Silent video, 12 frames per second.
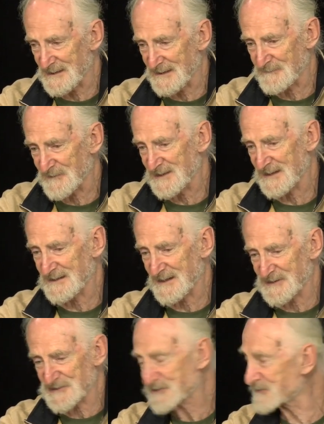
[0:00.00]
And we did the
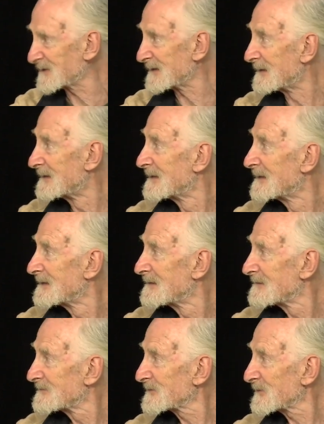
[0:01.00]
history.
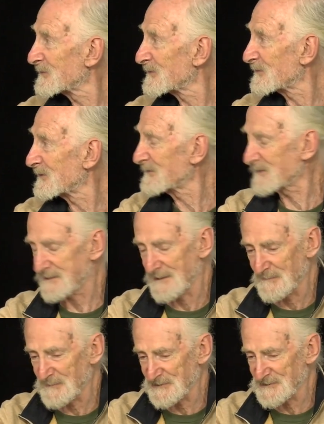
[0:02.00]
So yeah. we've
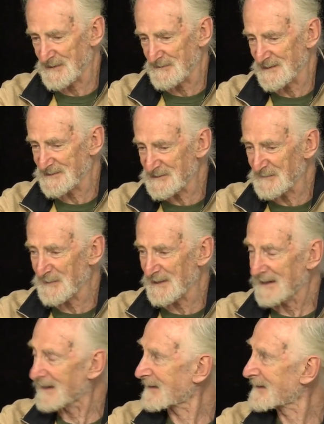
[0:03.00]
accomplished our lesson
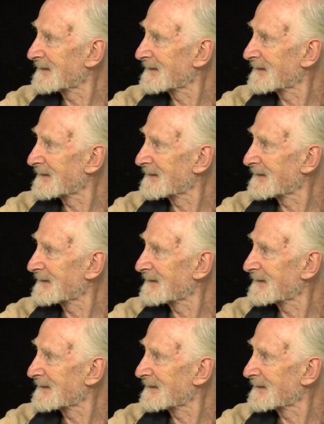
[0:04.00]
plan.